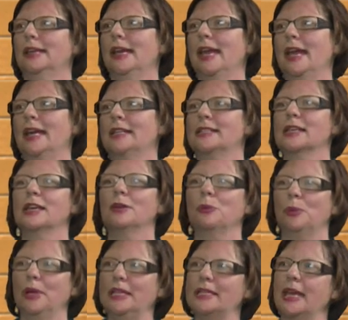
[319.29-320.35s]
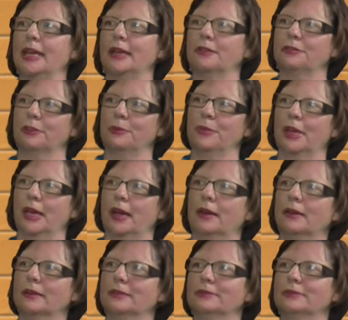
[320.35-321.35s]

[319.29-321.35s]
And we take it from there.